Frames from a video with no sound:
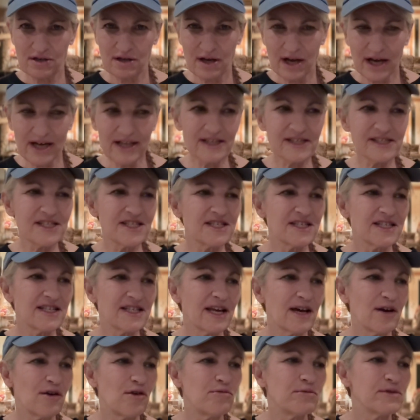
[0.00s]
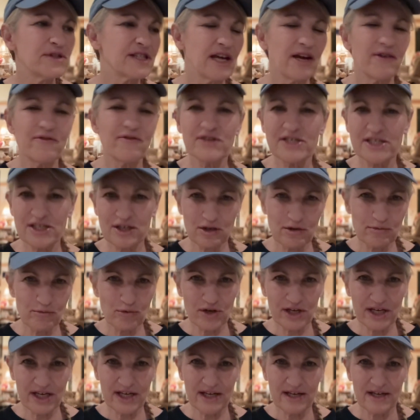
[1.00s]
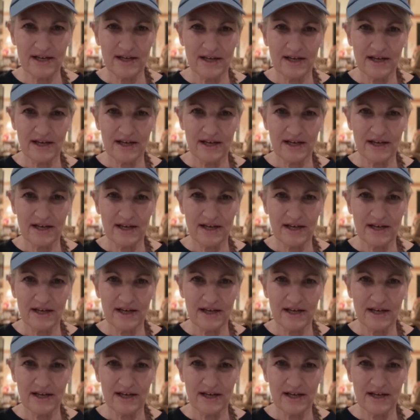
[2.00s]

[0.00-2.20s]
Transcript: I listen to that almost every single morning.